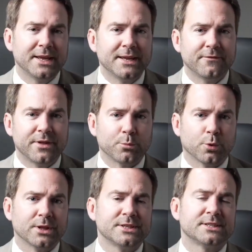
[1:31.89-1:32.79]
to give them
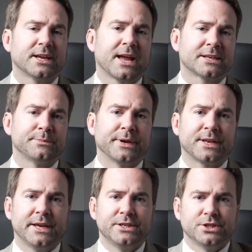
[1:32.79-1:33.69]
realistic
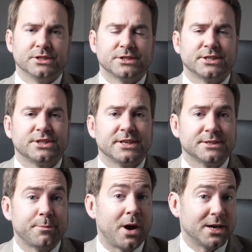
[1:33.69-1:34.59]
expectations such
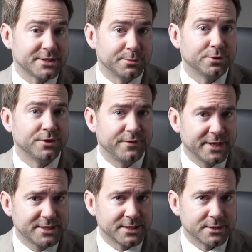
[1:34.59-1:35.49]
as possible
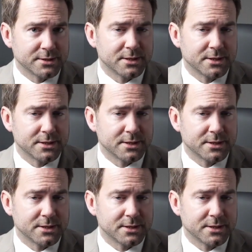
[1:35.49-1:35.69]
defenses